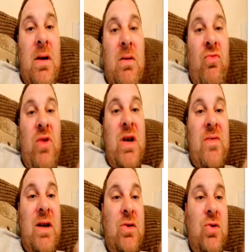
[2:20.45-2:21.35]

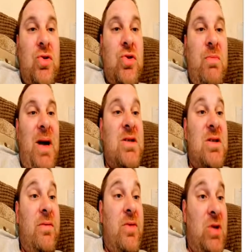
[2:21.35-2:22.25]
Redirect the discussion back to
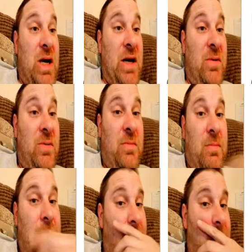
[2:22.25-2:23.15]
the original argument.
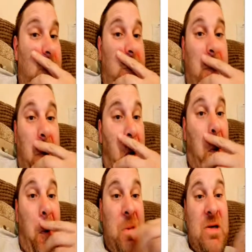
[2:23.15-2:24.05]

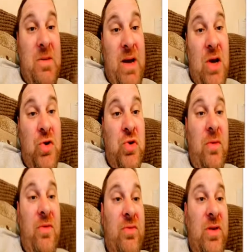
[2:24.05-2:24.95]
Since the main issue
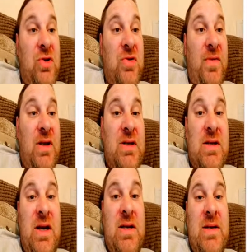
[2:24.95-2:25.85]
with the credentials
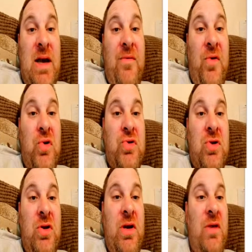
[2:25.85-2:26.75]
fallacy is that it focuses
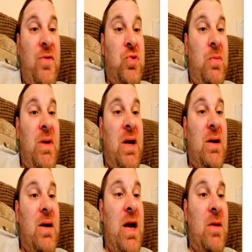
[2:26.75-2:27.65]
on the individual making
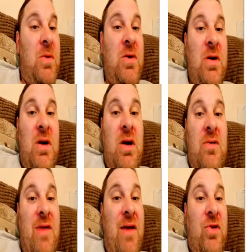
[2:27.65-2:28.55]
an argument
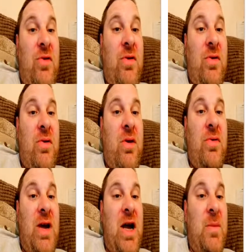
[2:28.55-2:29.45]
rather than on
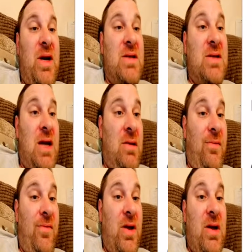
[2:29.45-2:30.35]
the argument
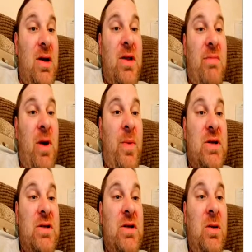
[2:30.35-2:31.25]
itself, the main way
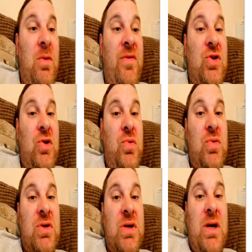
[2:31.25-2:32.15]
to deal with its
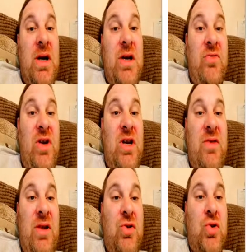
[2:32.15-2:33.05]
use is to
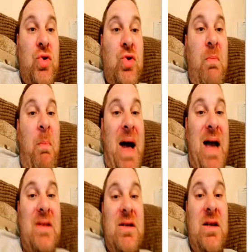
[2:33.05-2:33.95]
redirect the discussion
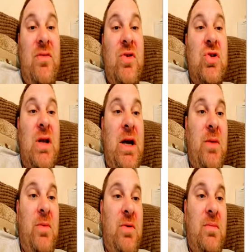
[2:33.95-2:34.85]
back to the original
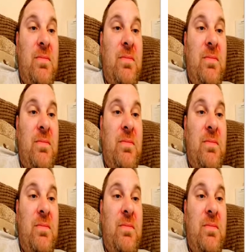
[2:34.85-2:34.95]
argument.